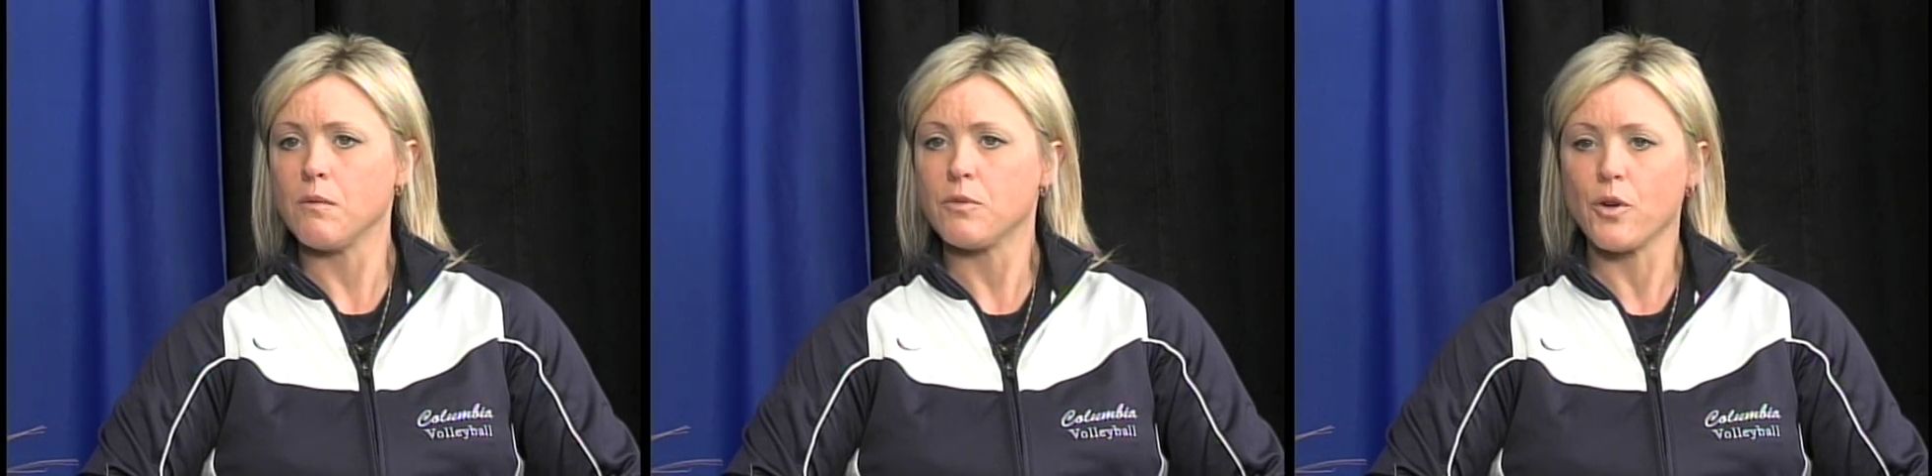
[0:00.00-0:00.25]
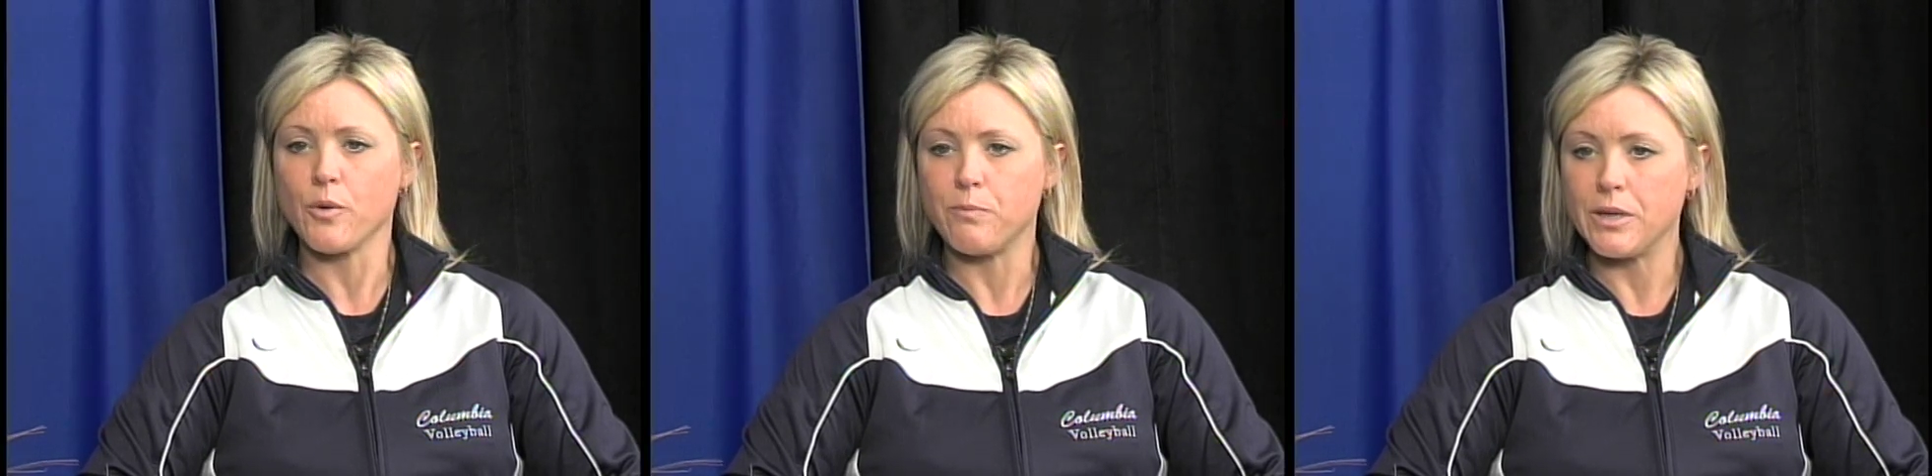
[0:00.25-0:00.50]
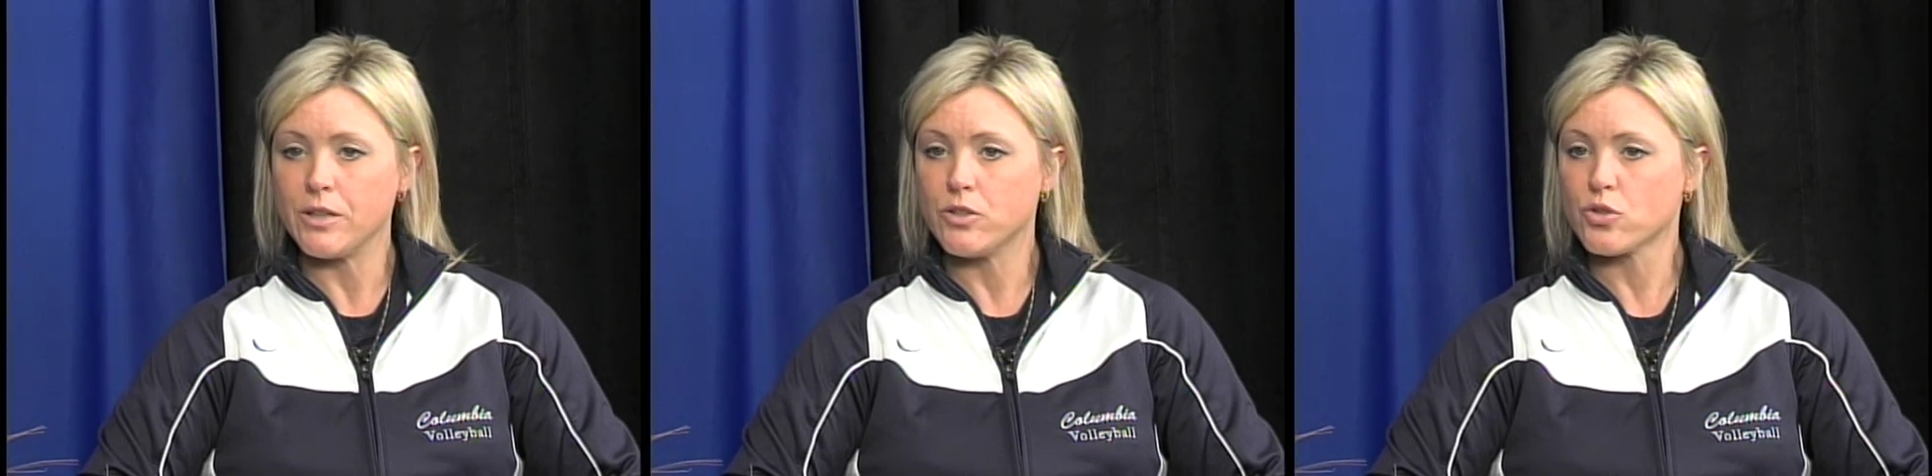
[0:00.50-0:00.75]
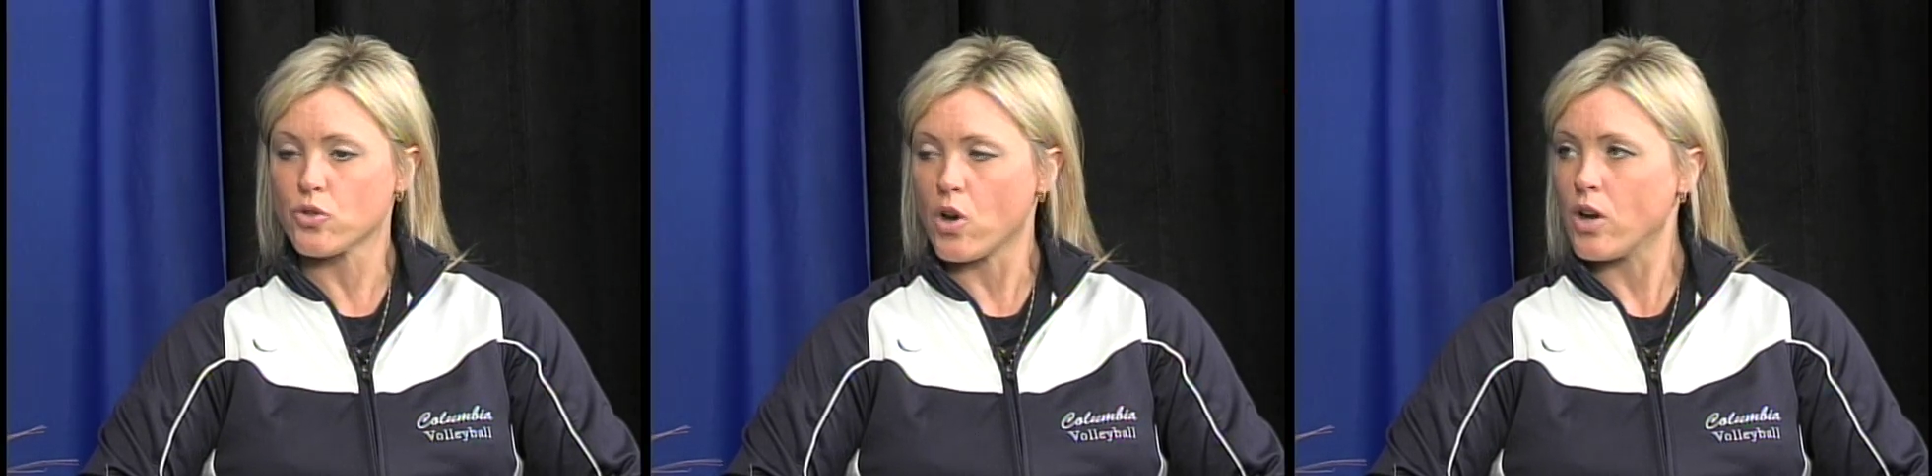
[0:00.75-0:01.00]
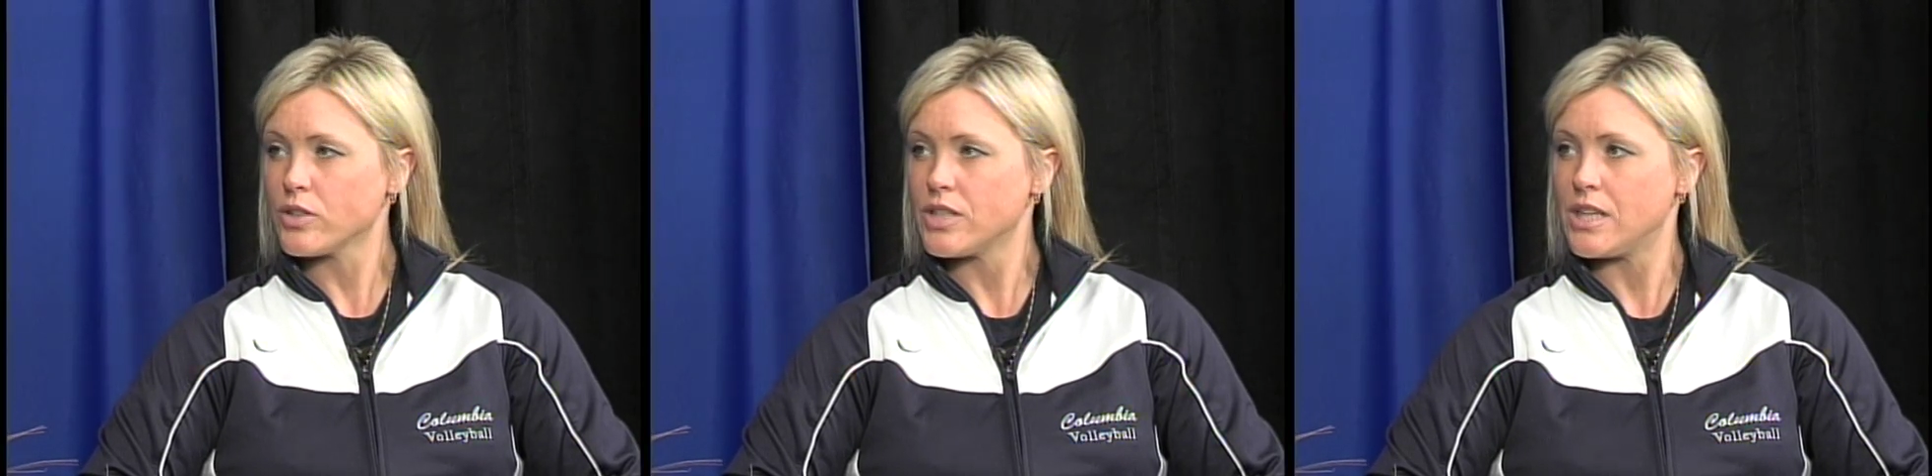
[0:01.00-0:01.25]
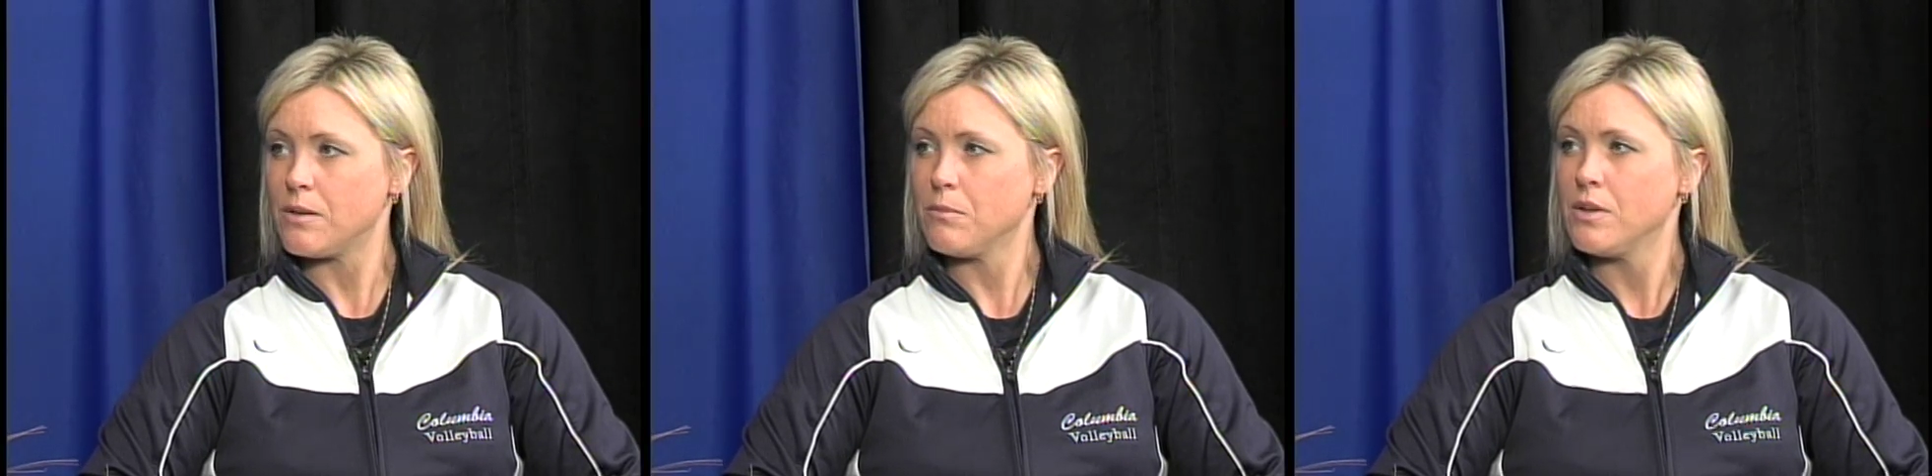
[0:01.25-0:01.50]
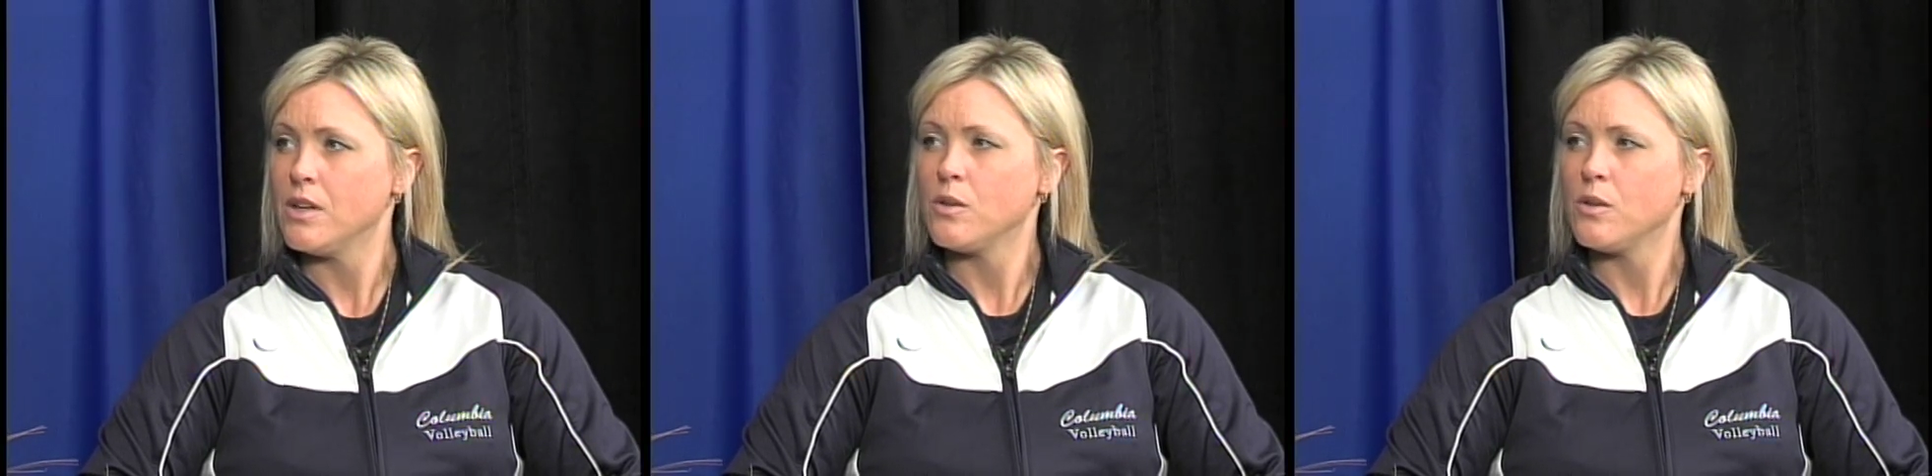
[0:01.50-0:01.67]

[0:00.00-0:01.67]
they're a big, strong team